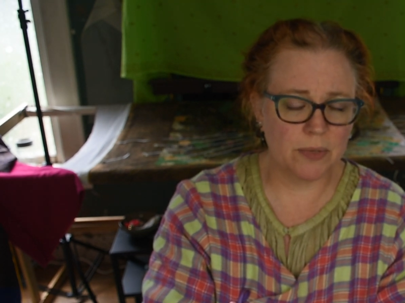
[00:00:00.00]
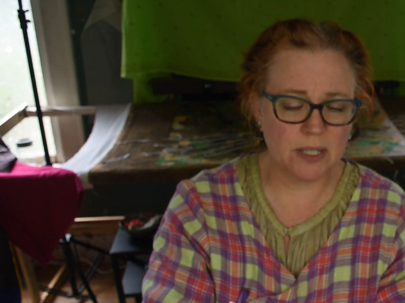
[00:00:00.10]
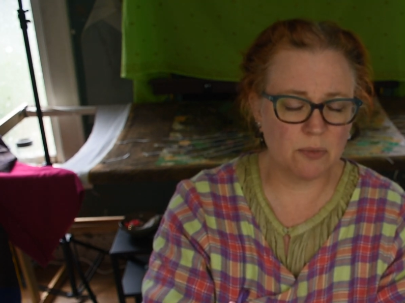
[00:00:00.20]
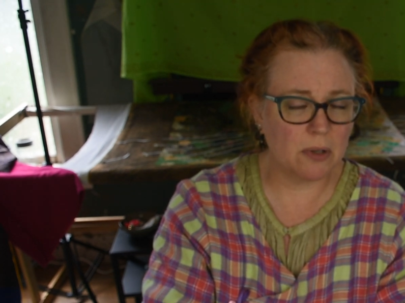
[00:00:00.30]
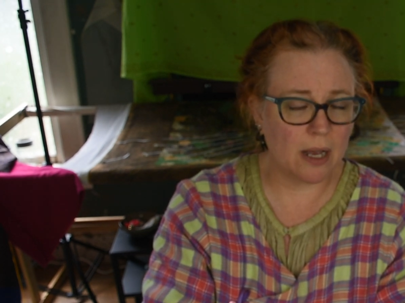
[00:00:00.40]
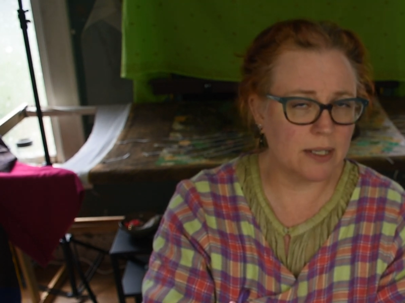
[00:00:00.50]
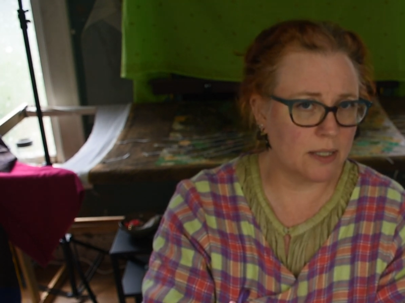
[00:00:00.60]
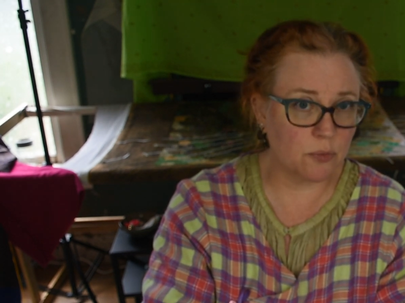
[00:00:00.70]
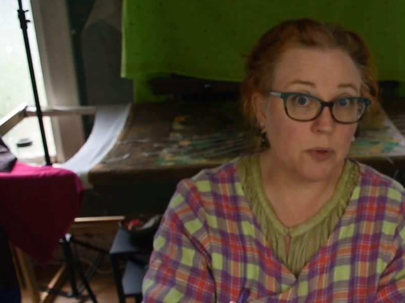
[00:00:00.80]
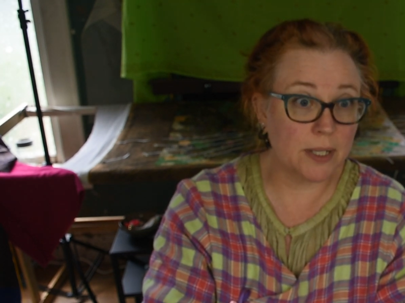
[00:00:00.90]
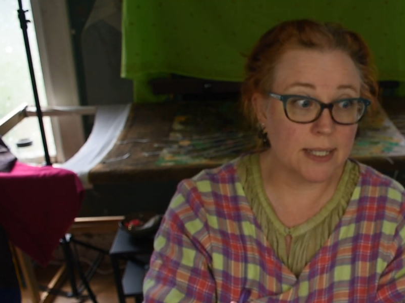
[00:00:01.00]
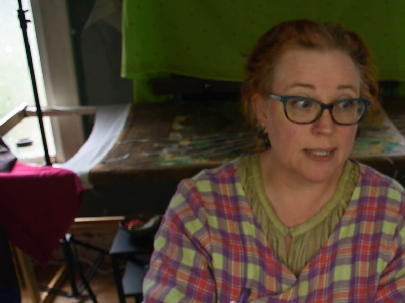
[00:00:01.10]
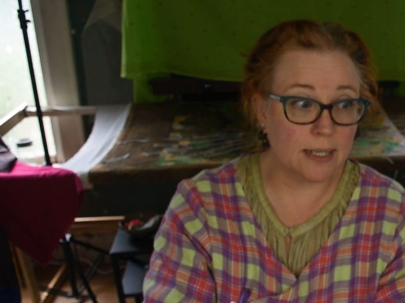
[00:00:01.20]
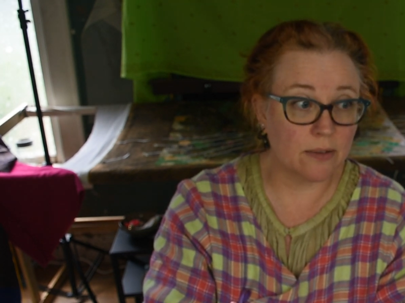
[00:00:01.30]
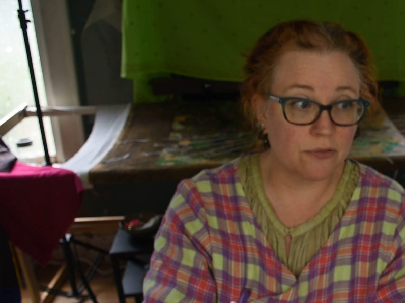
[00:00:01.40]
It's really
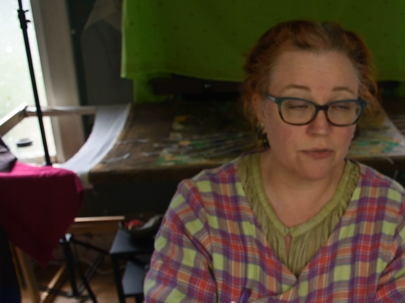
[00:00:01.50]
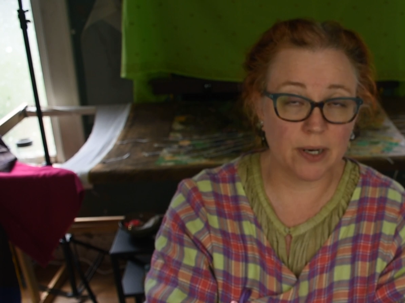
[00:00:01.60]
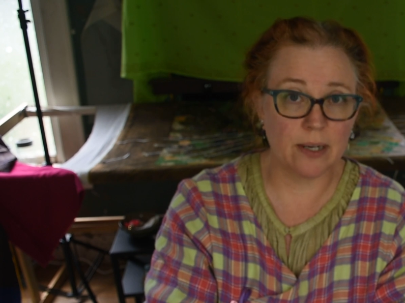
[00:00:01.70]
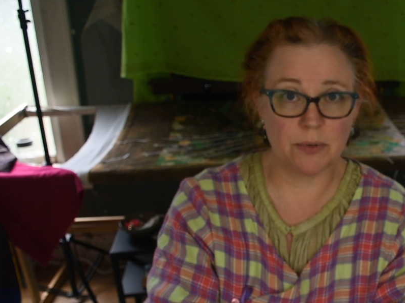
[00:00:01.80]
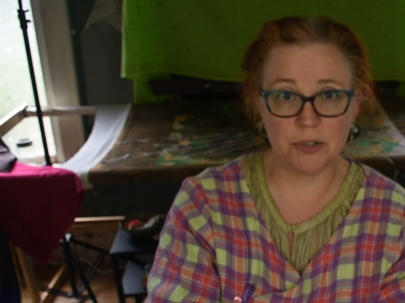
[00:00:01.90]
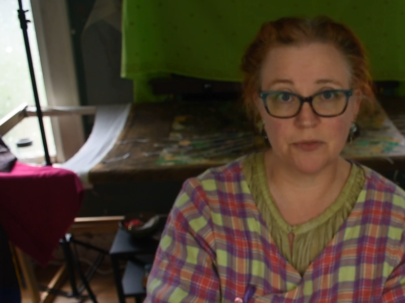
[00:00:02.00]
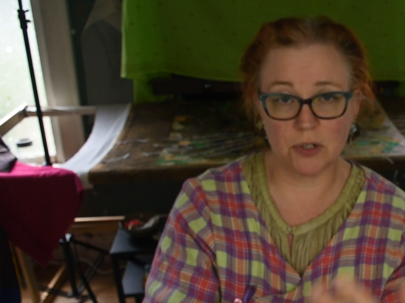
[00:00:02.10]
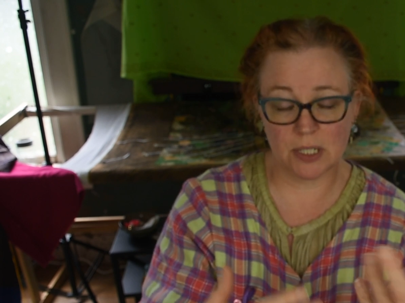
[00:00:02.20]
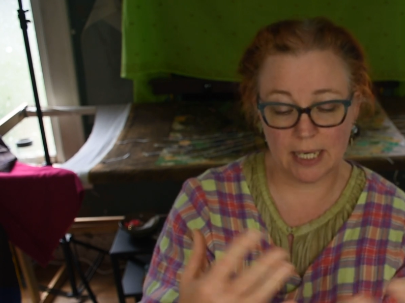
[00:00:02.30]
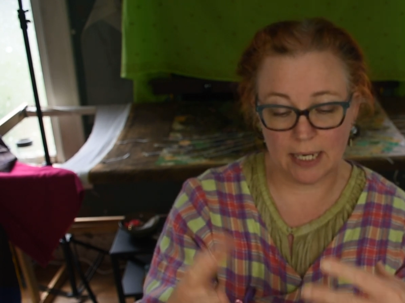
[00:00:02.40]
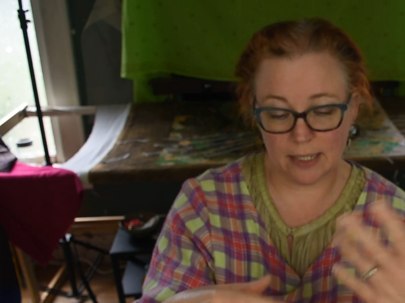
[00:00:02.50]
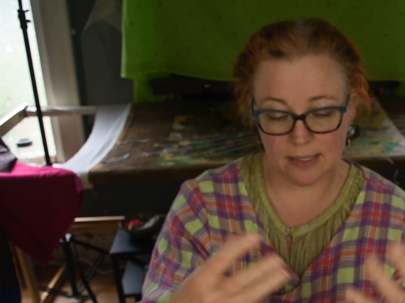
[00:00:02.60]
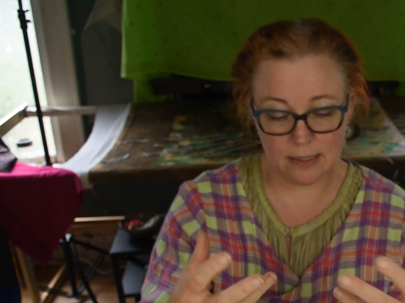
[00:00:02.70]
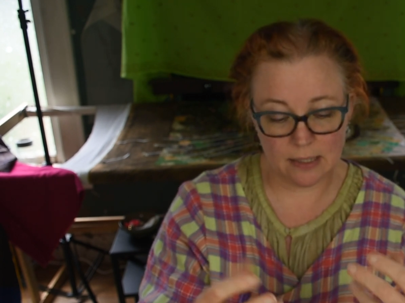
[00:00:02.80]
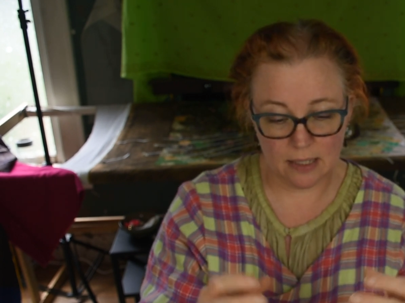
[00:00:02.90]
stiff, right? When you first get it,
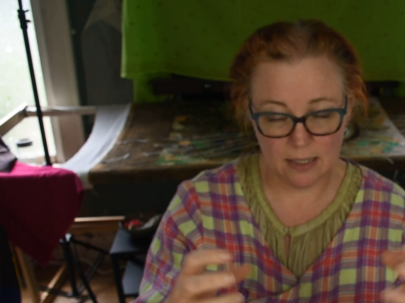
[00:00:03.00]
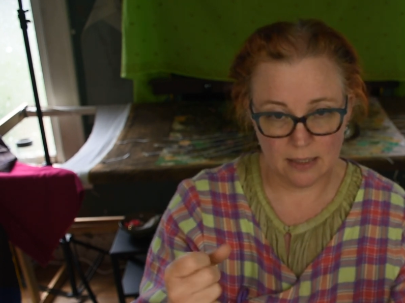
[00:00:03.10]
it's